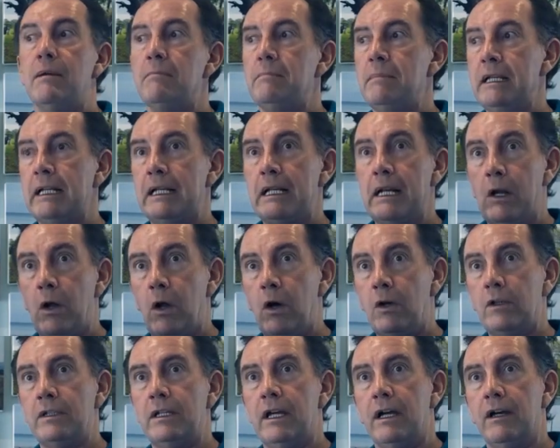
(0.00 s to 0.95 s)
and being in
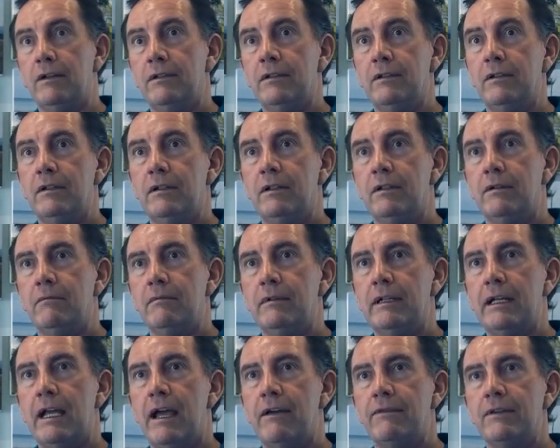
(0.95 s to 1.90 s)
lockdown,
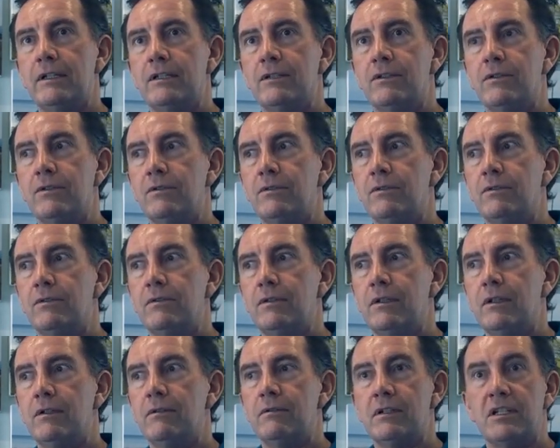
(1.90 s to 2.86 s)
we're having to
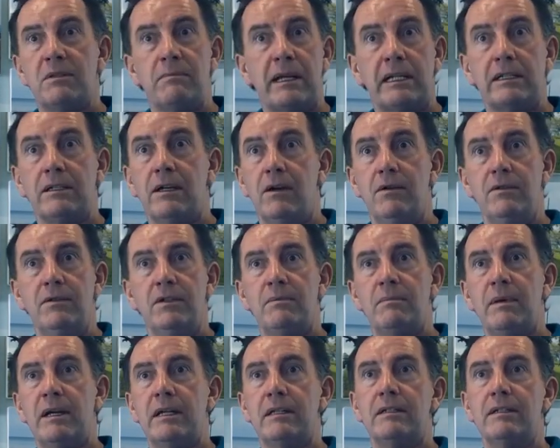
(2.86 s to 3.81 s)
respect our own
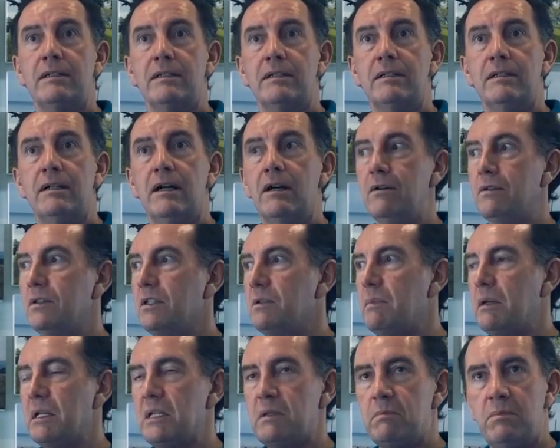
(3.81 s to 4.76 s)
space
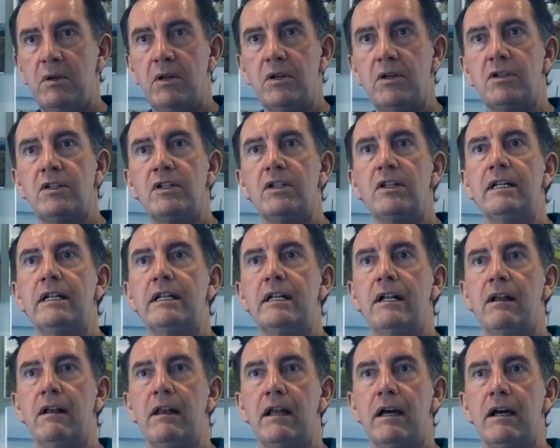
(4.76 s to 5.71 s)
personally in
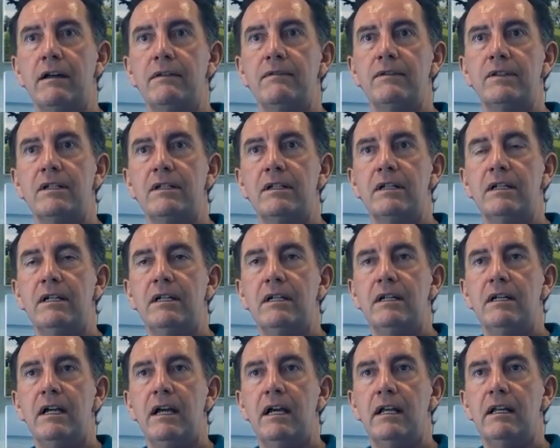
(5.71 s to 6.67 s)
our lives,
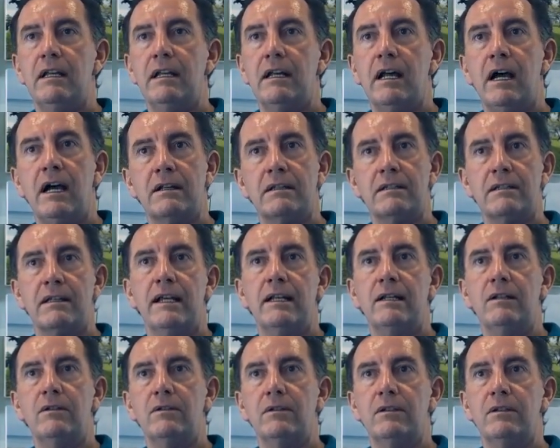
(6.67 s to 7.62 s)
and how does
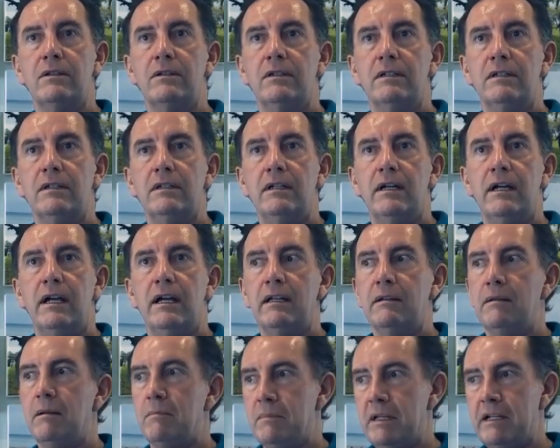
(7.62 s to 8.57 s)
that look?
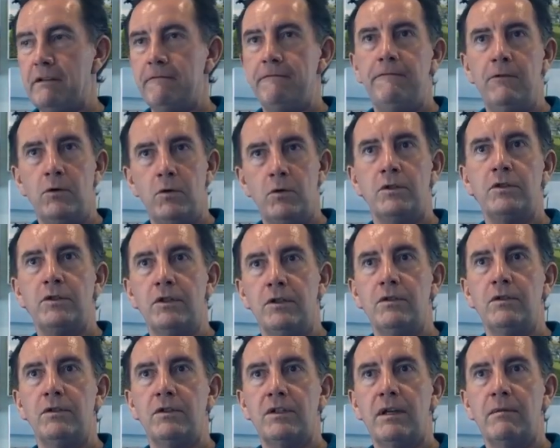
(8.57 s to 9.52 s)
And being forced to
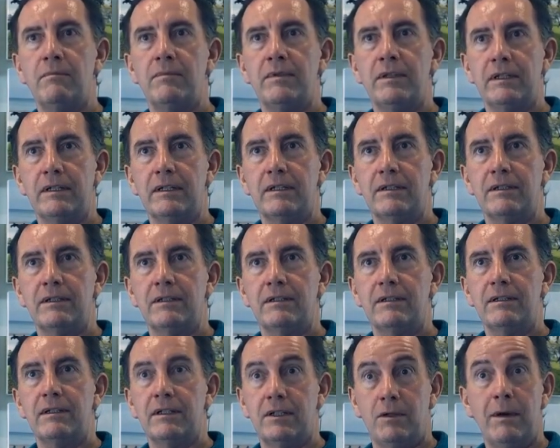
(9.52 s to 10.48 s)
do something is
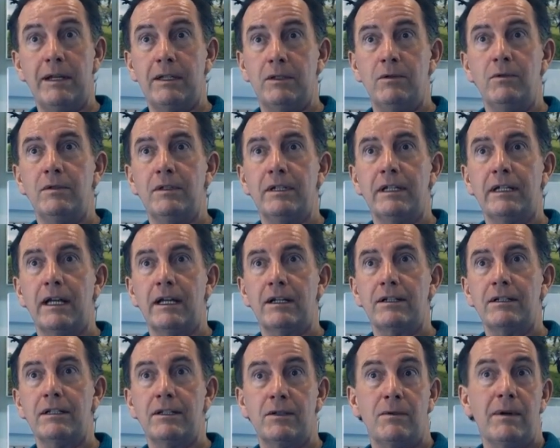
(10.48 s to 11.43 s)
quite daunting,
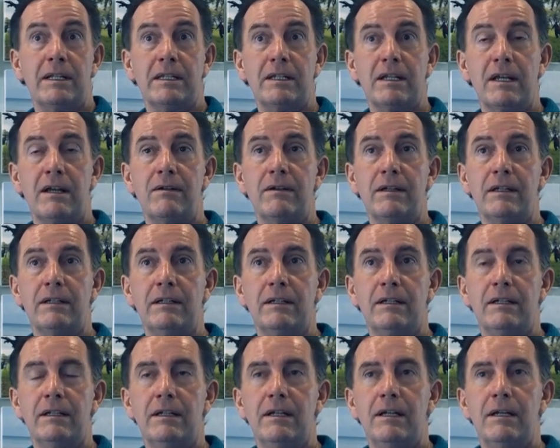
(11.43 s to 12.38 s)
actually. It's quite scary.
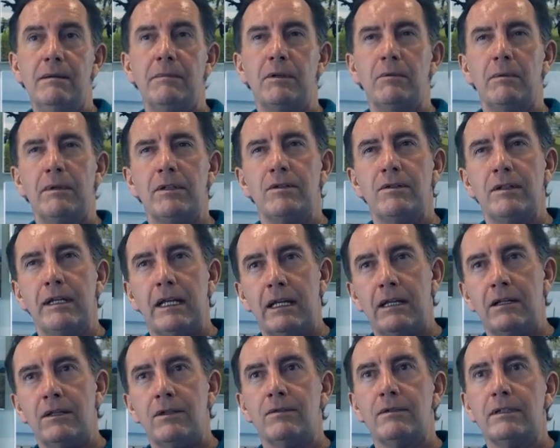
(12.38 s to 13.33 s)
But once you get
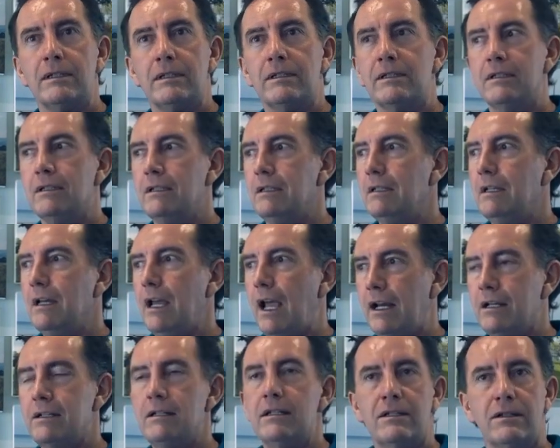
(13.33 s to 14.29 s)
into it,
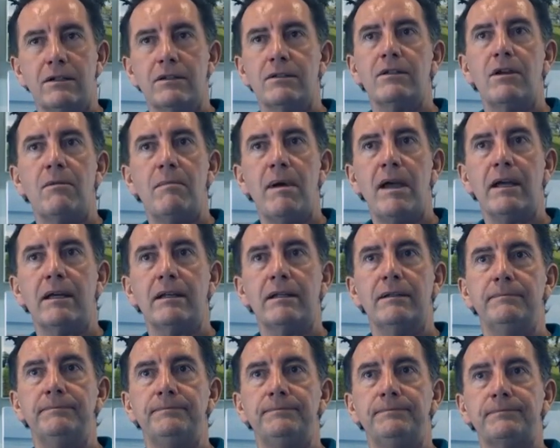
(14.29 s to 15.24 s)
actually it's not so bad.
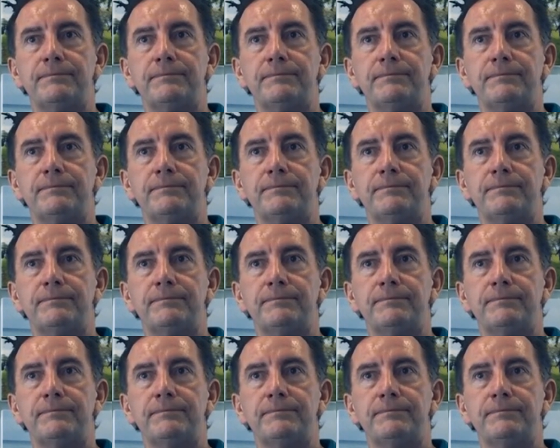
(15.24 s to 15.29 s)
